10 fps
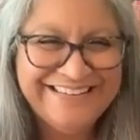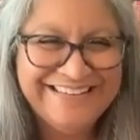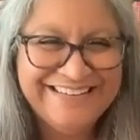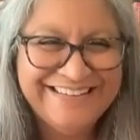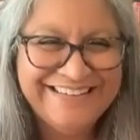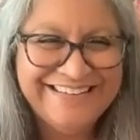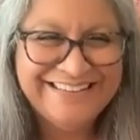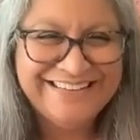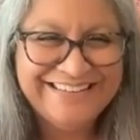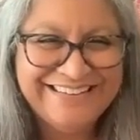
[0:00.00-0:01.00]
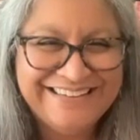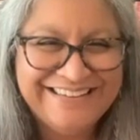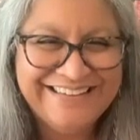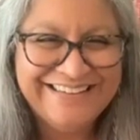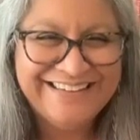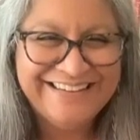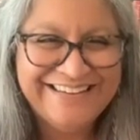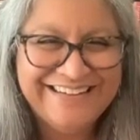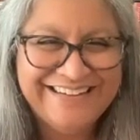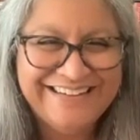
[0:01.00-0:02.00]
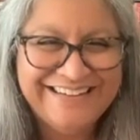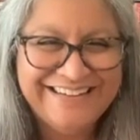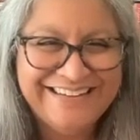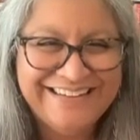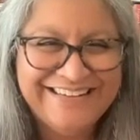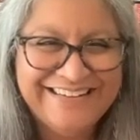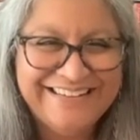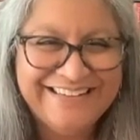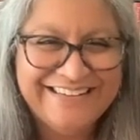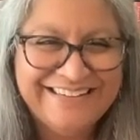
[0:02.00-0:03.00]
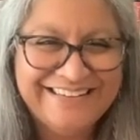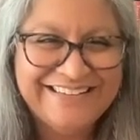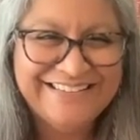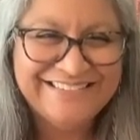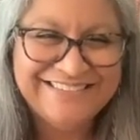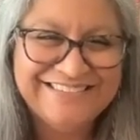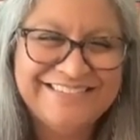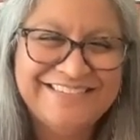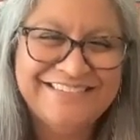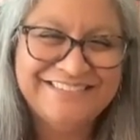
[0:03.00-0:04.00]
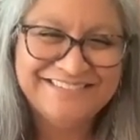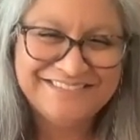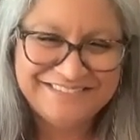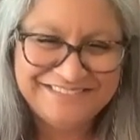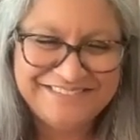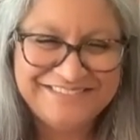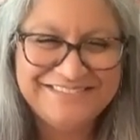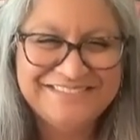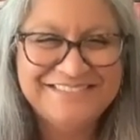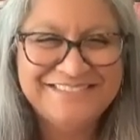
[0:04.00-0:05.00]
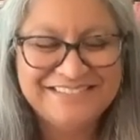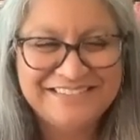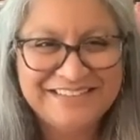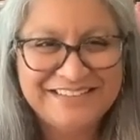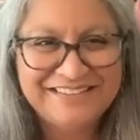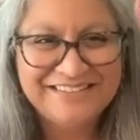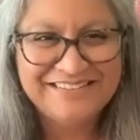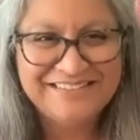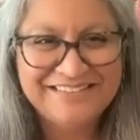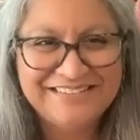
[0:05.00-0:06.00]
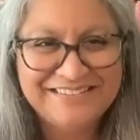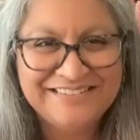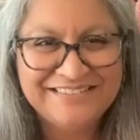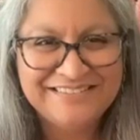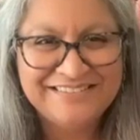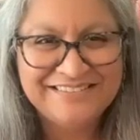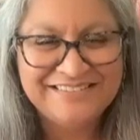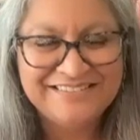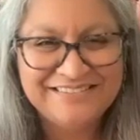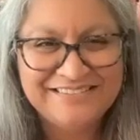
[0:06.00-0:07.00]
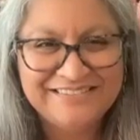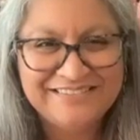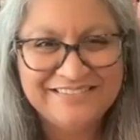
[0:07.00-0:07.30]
The person shown says nothing.